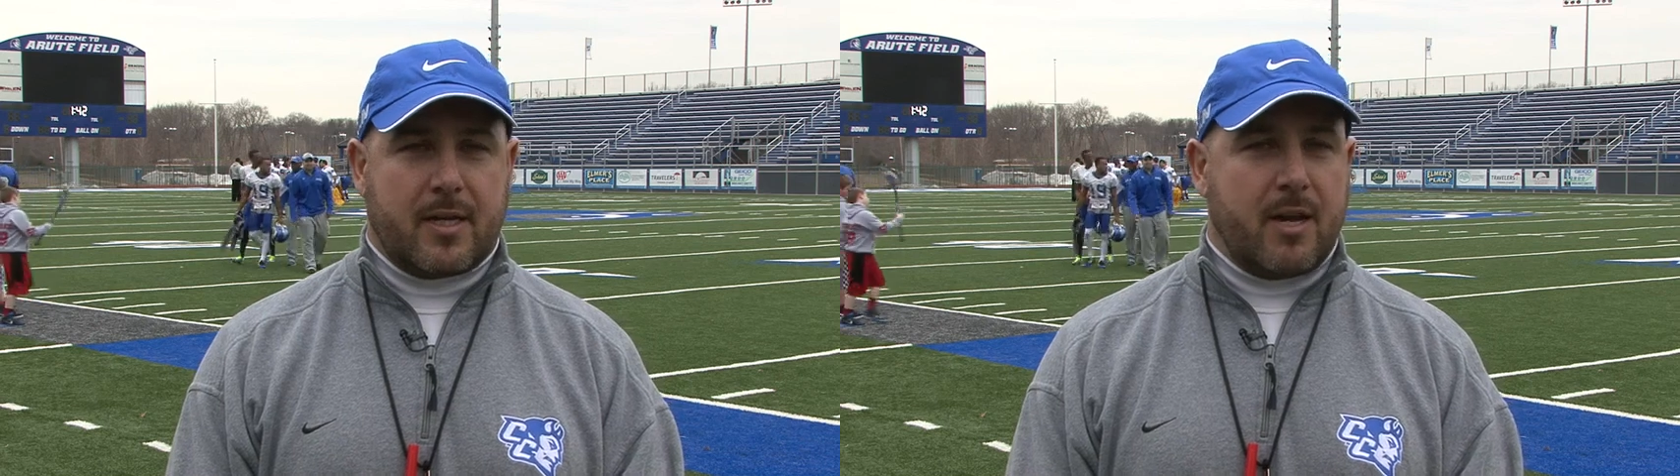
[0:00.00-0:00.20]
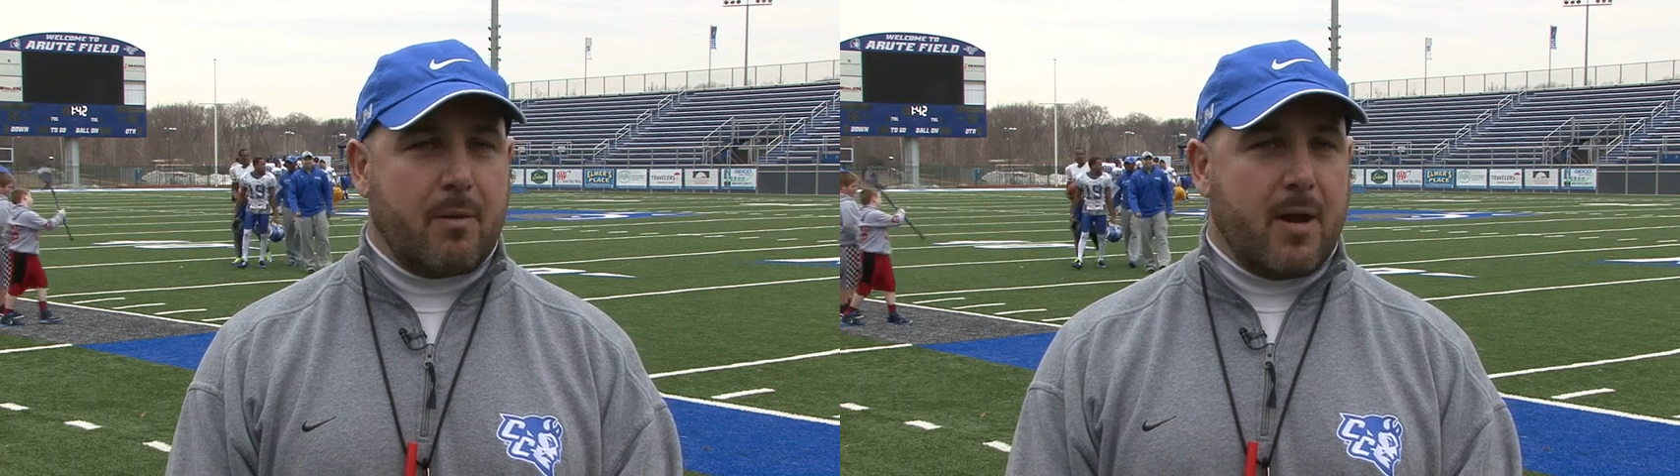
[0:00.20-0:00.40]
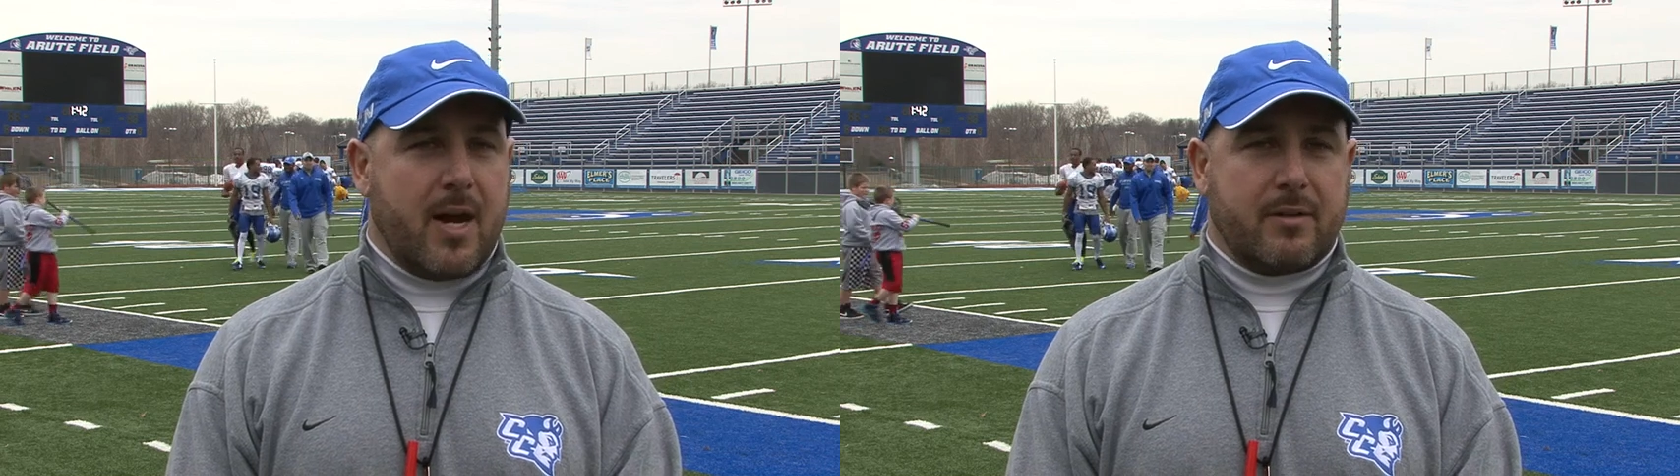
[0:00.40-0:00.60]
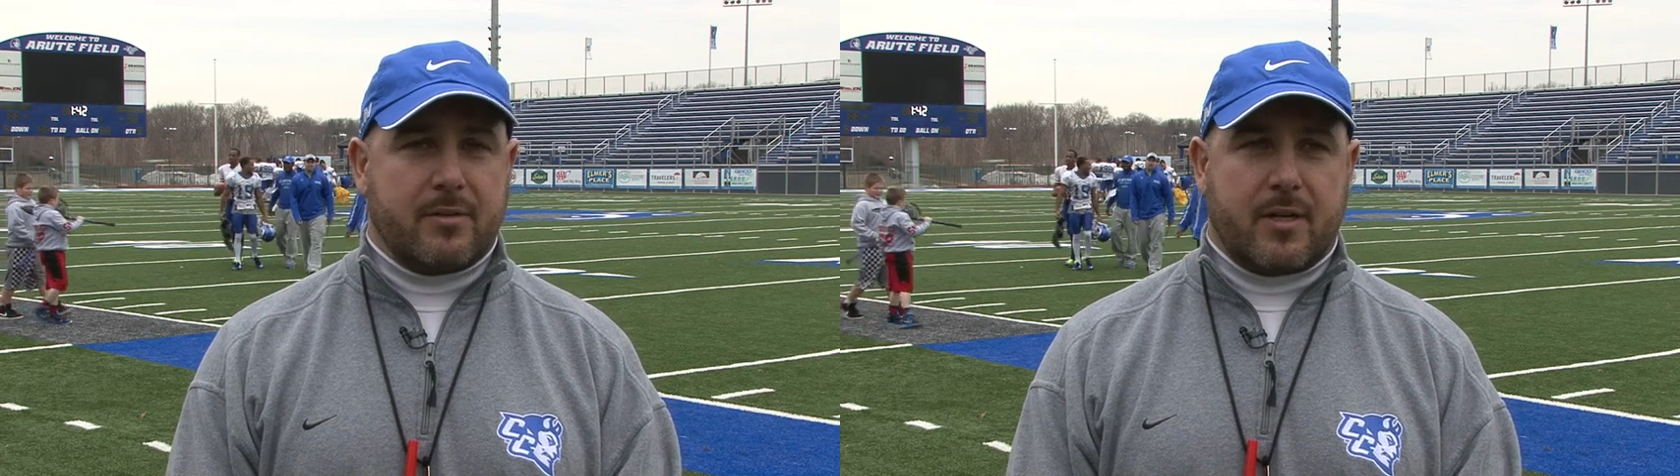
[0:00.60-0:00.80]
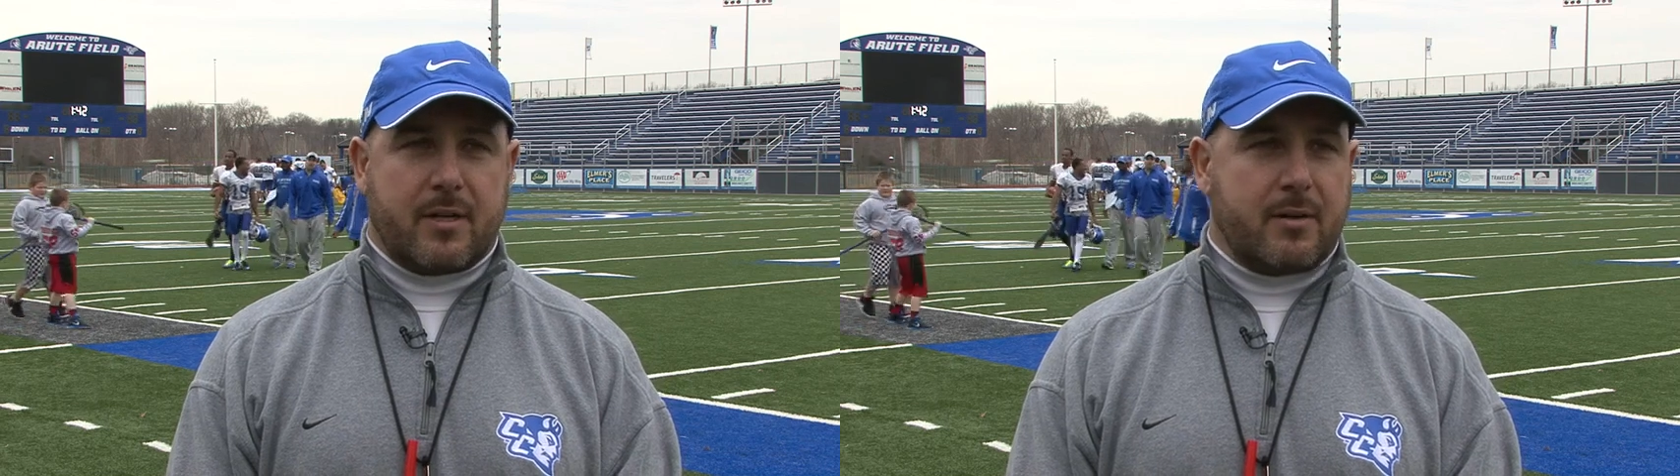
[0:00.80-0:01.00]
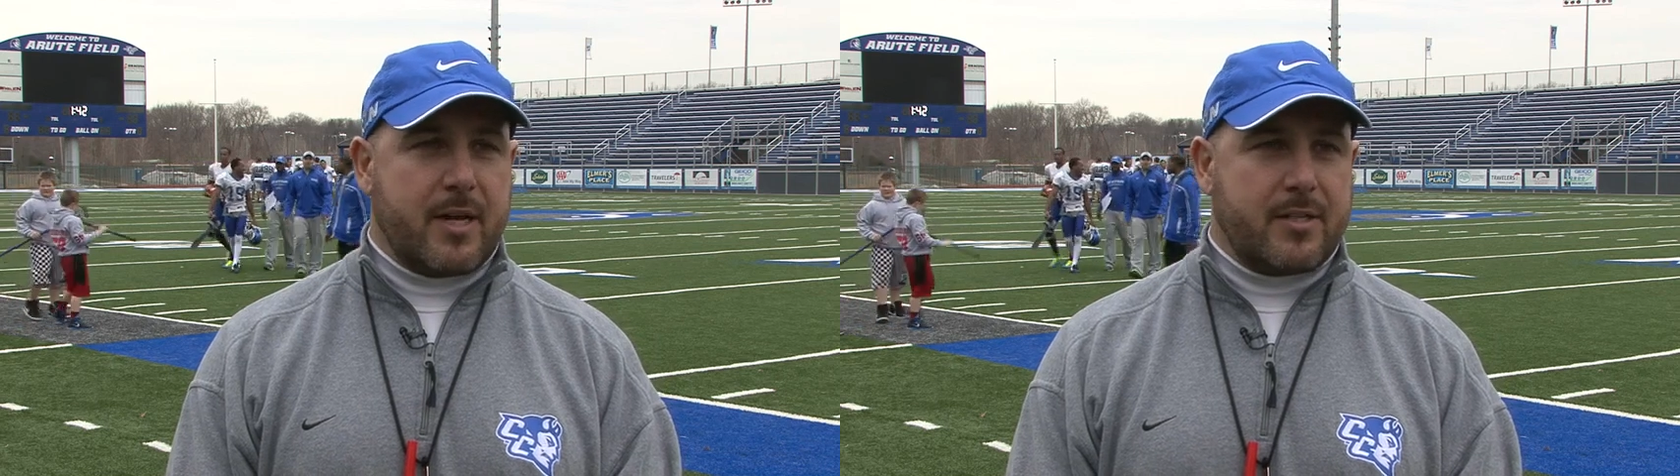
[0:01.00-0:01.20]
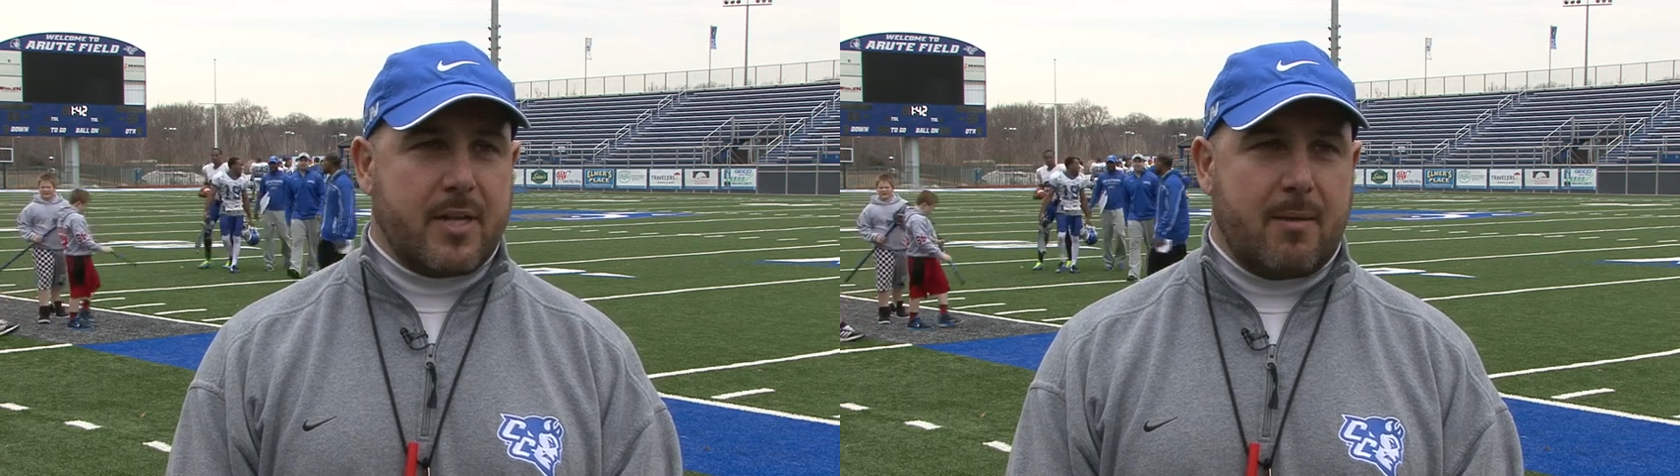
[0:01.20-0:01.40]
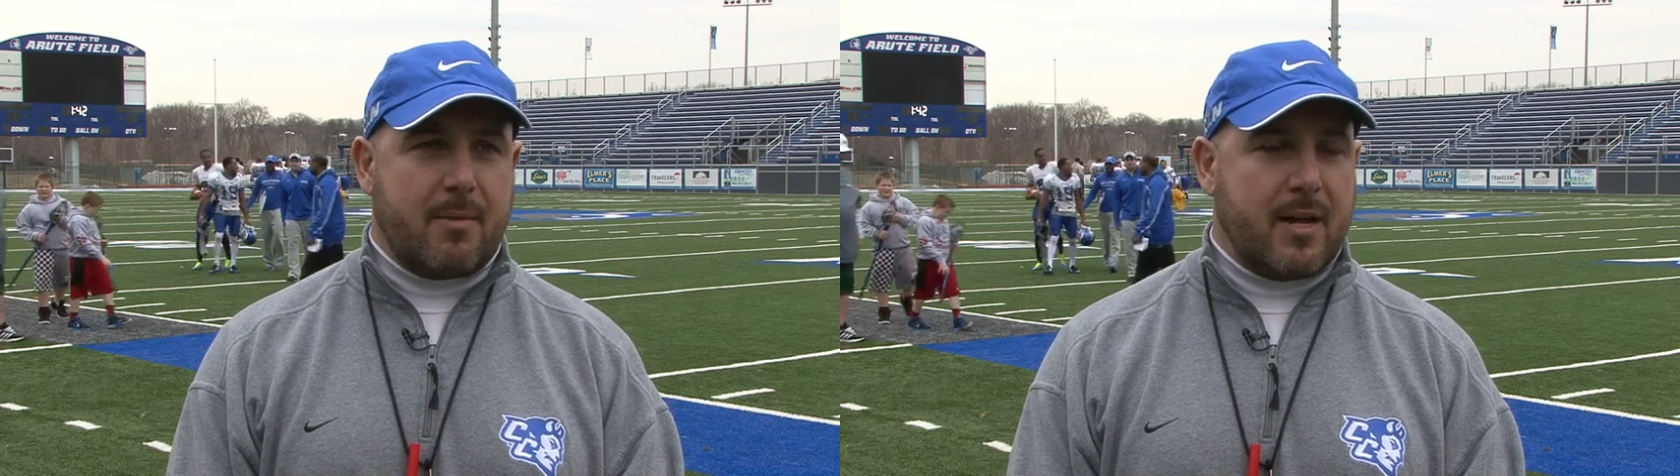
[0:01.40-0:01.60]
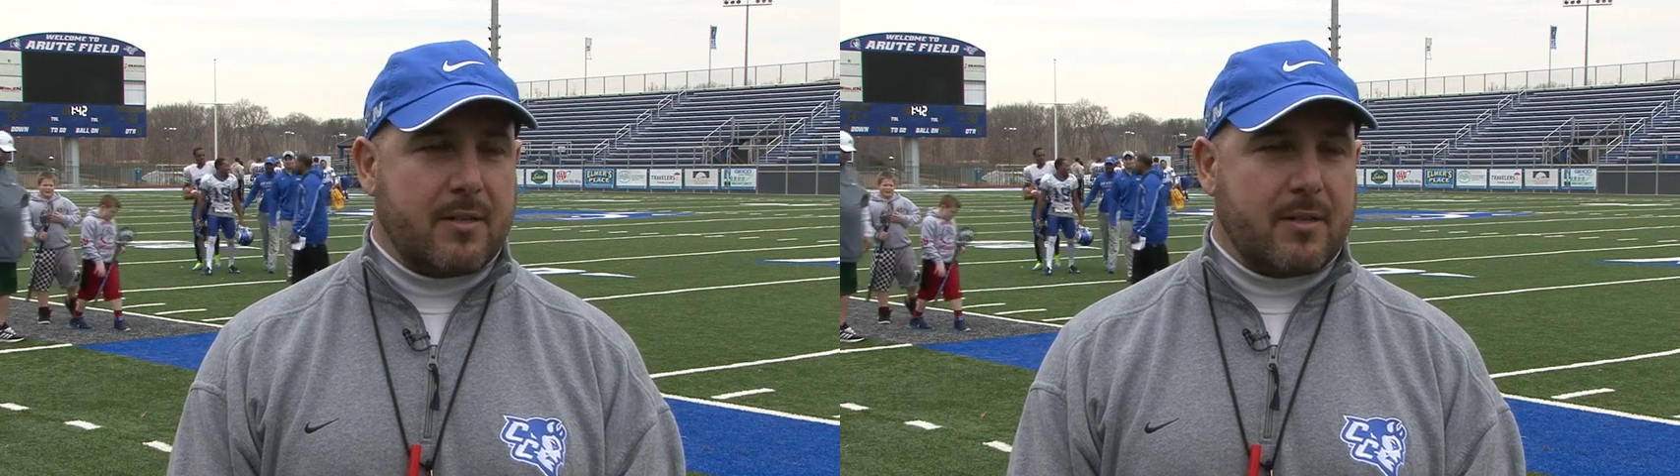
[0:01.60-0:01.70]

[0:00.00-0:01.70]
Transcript: Kier Miner's done a great job at